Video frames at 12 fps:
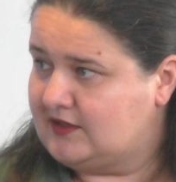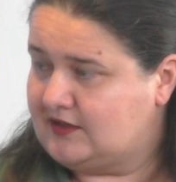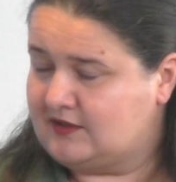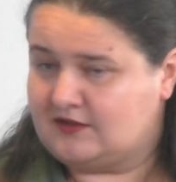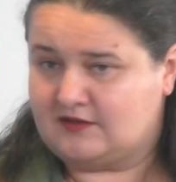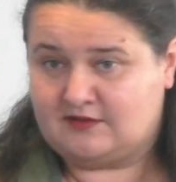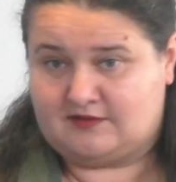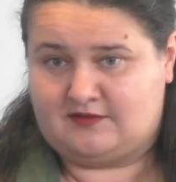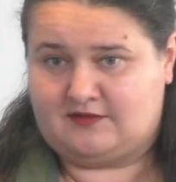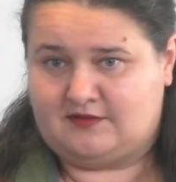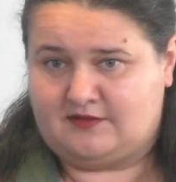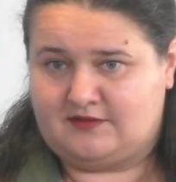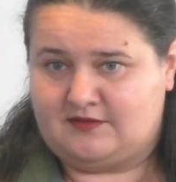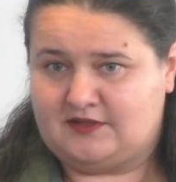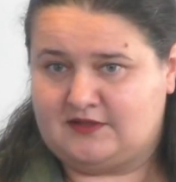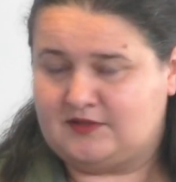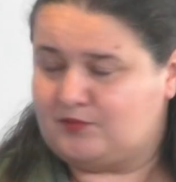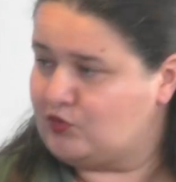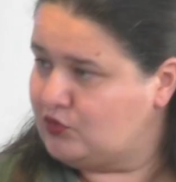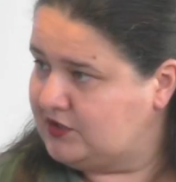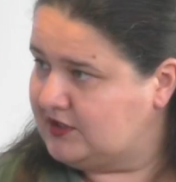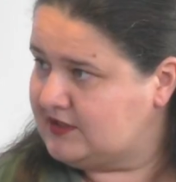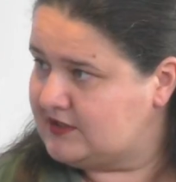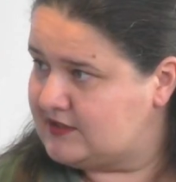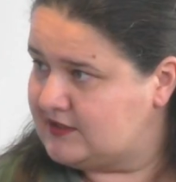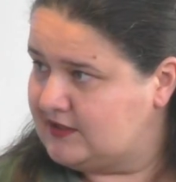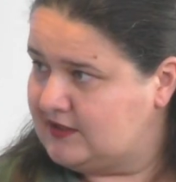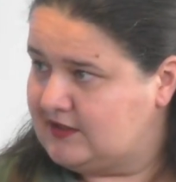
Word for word: uh, the, the, products